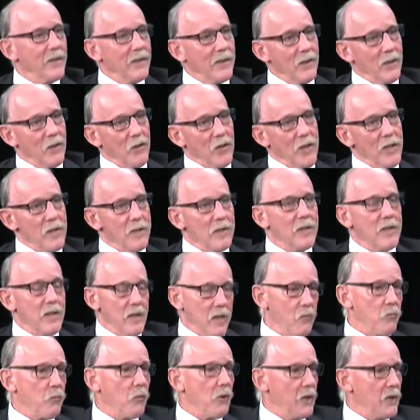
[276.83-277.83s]
he's
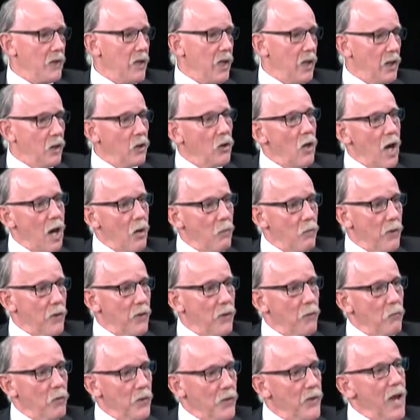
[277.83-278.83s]
really done a lot
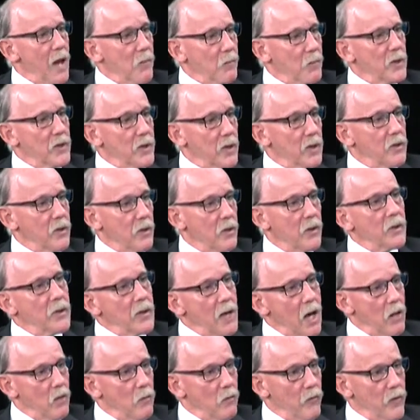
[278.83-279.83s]
with that position in the
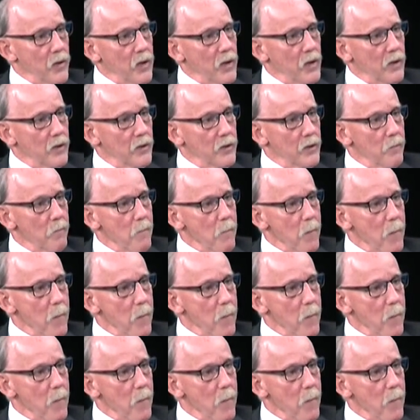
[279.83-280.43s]
town over the years.